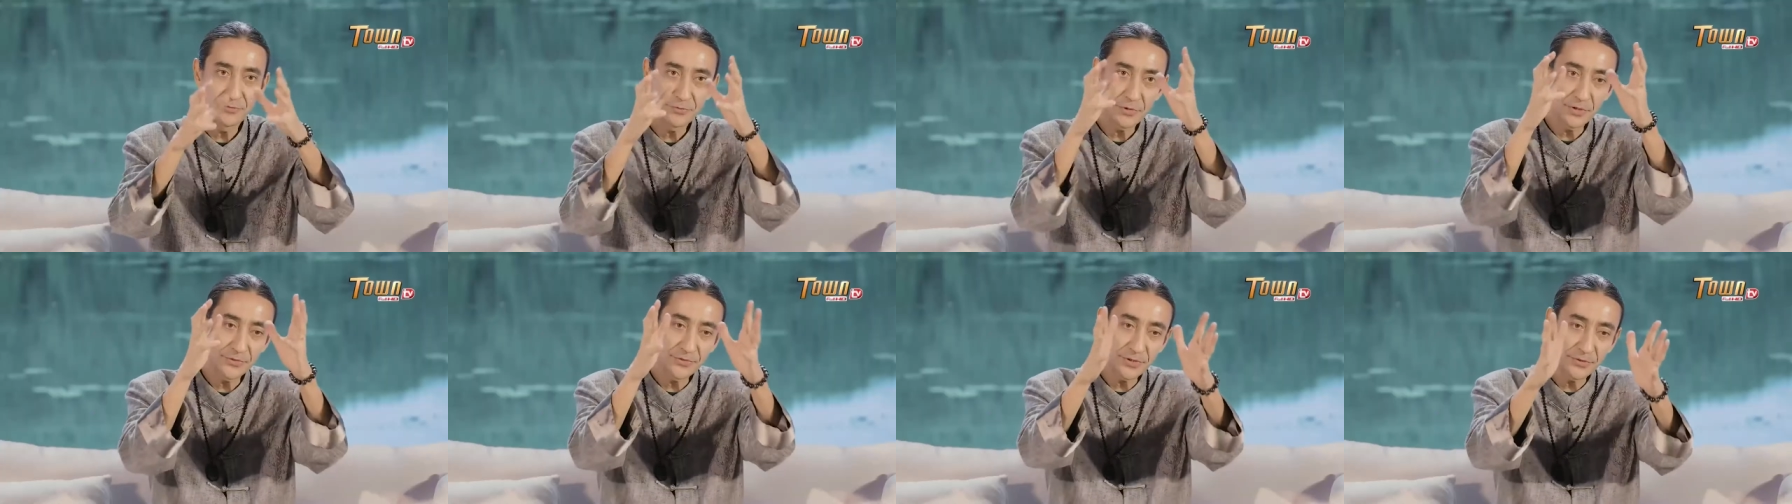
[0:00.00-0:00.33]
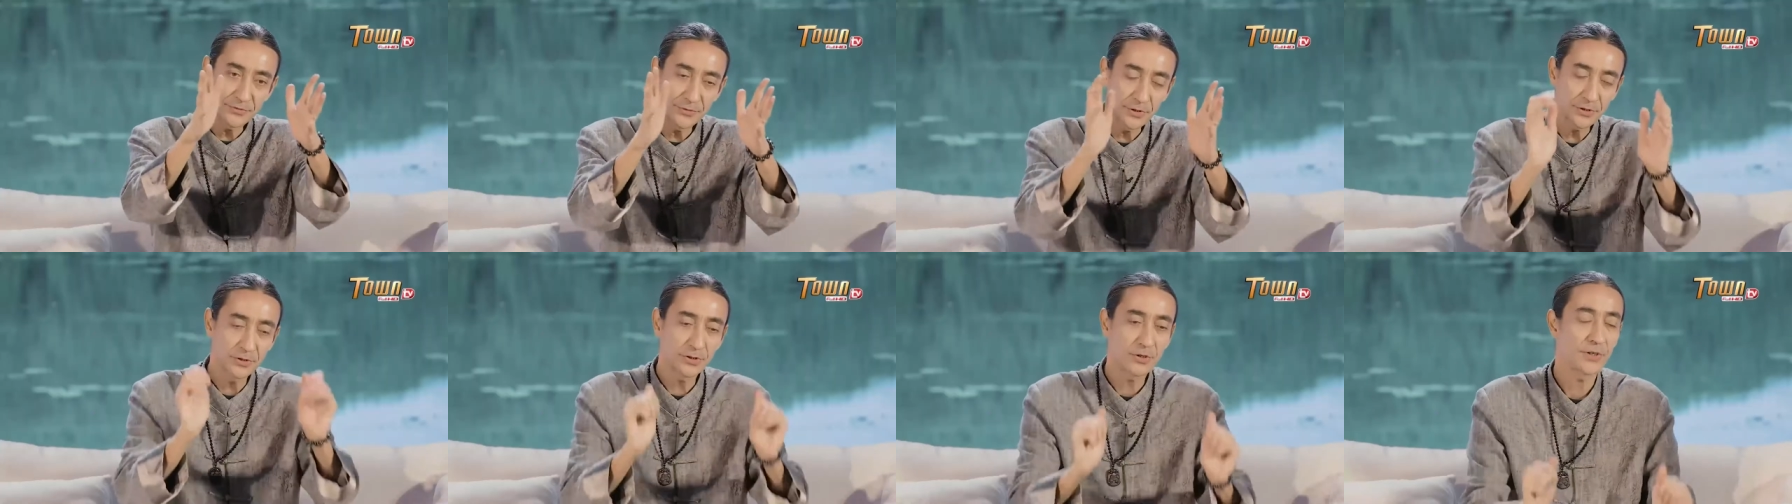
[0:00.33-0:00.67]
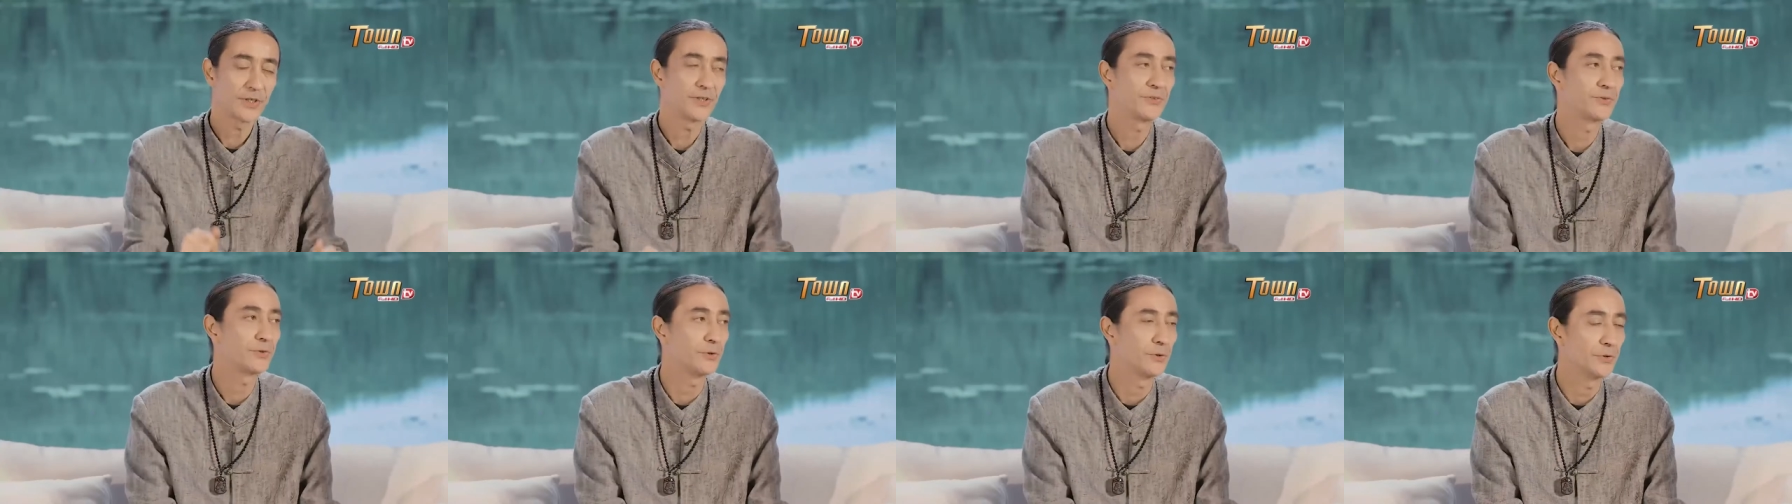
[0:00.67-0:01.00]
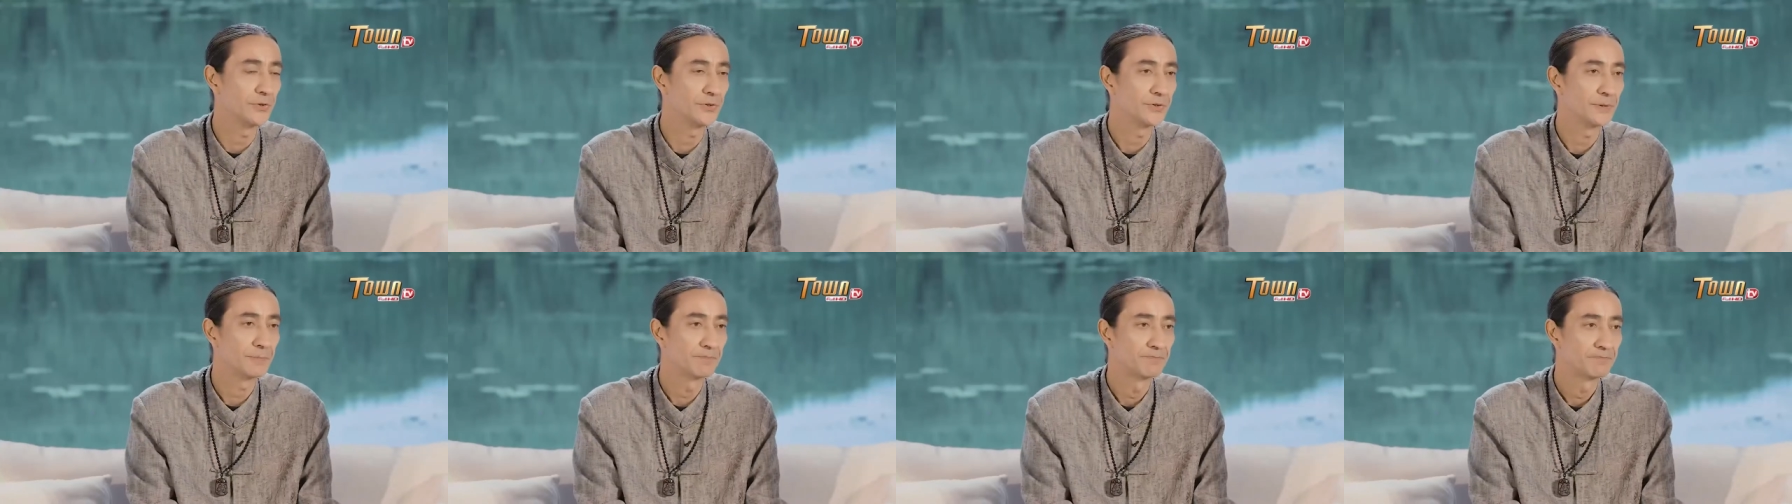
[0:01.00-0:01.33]
in front of the door is
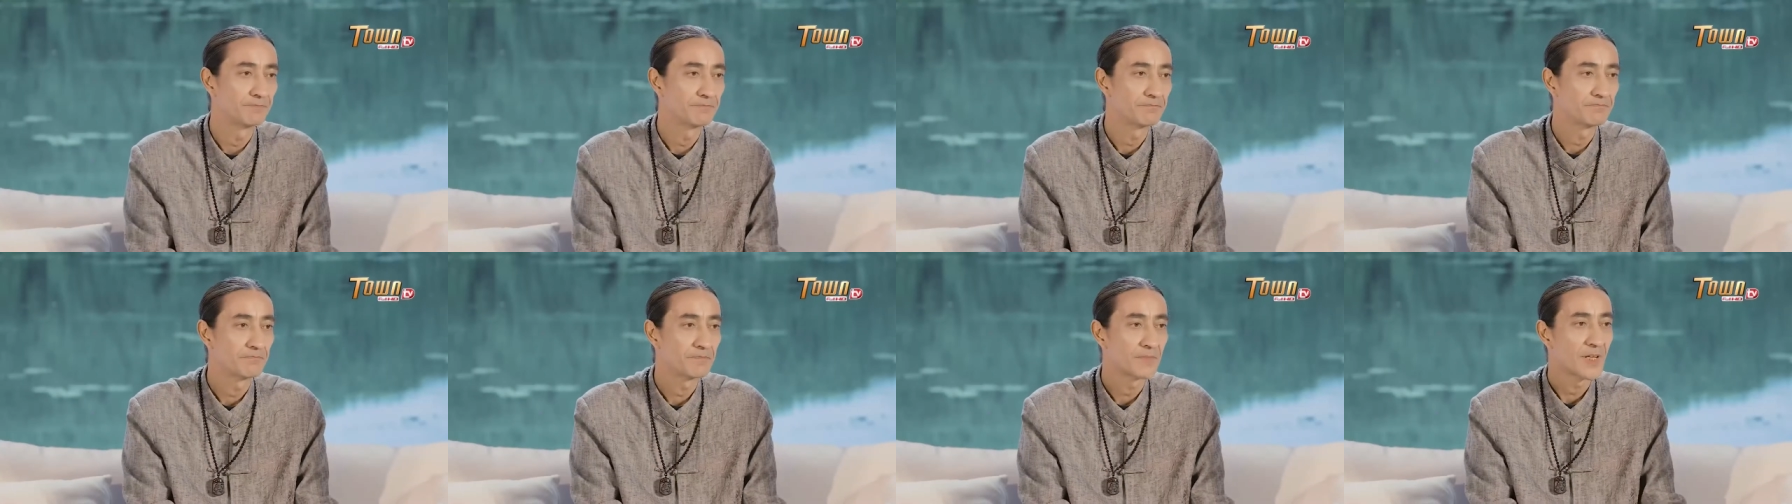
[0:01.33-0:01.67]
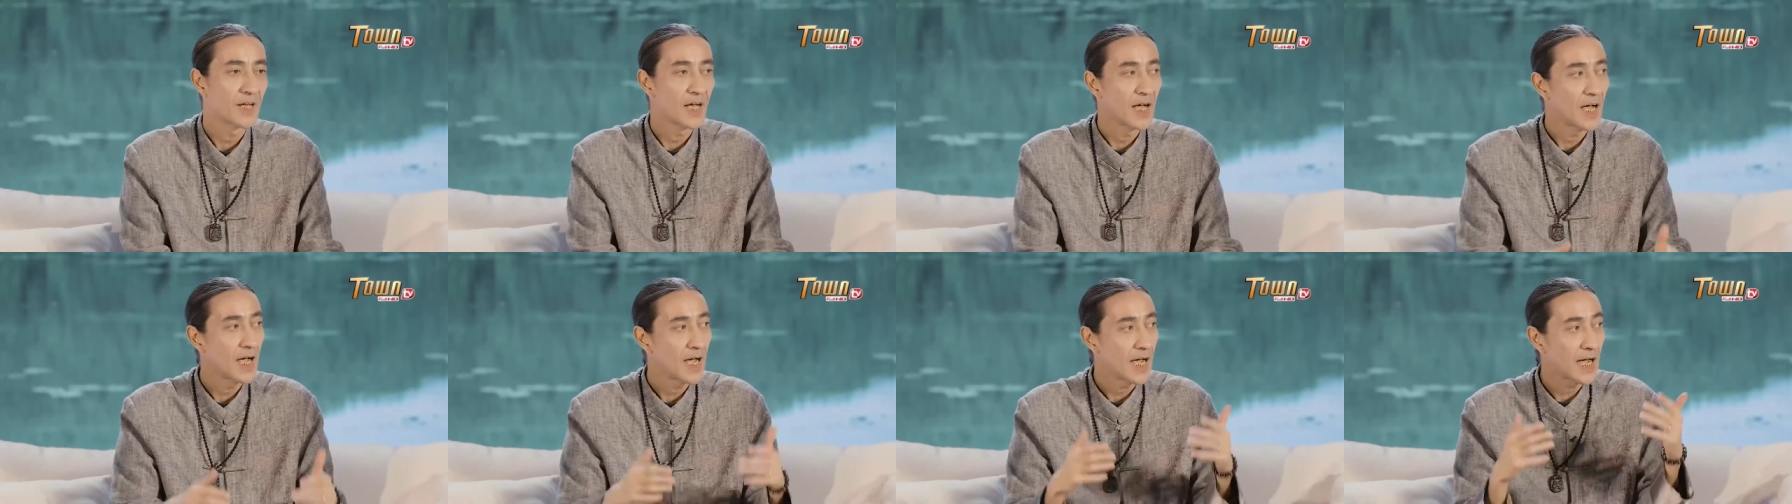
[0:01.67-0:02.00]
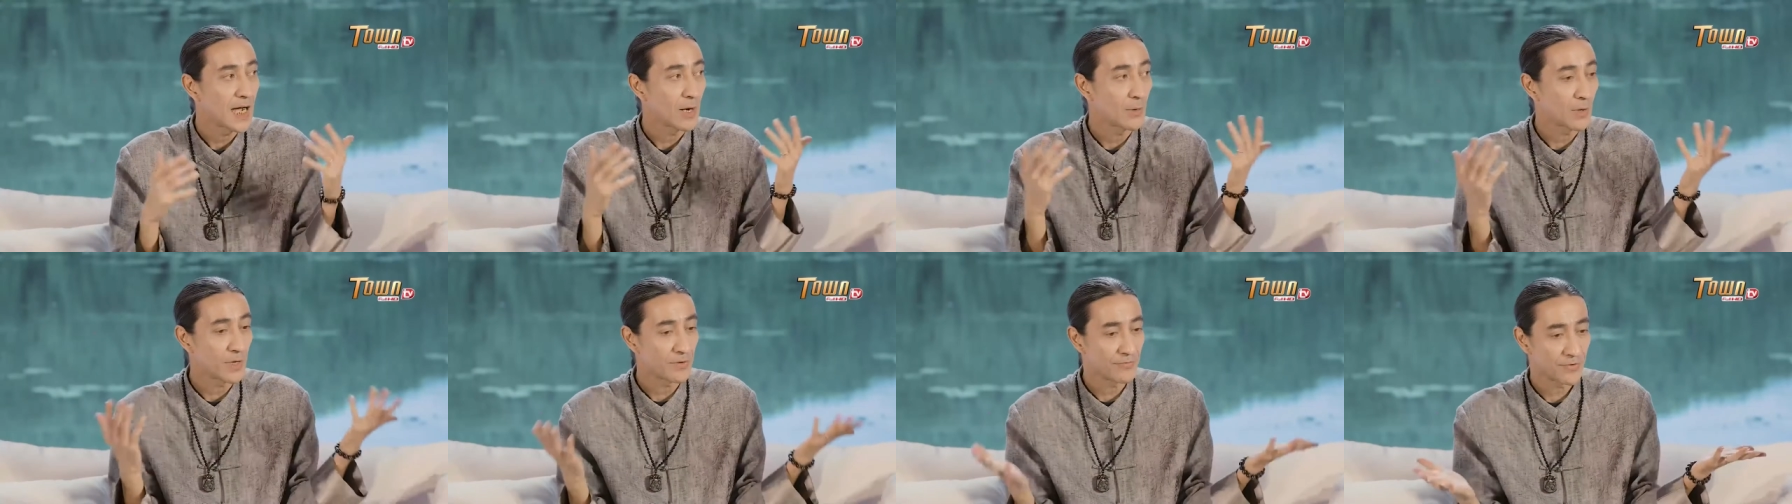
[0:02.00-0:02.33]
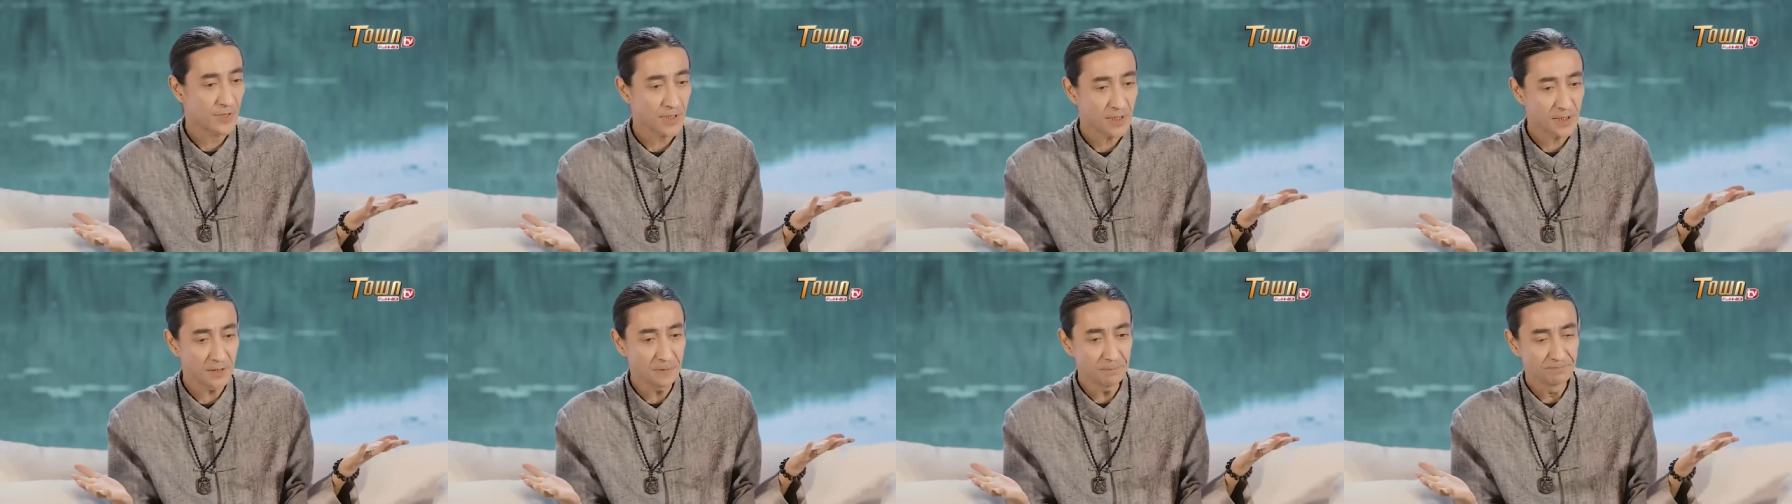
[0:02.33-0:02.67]
good.
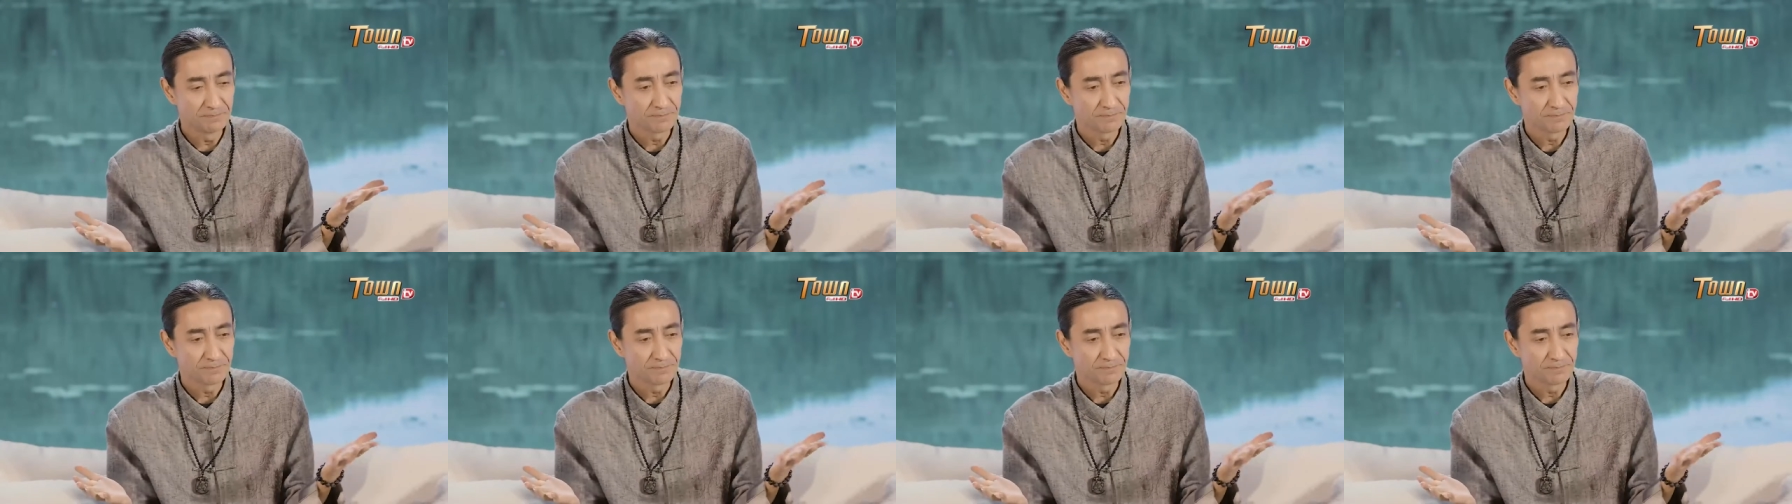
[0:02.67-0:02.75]
However,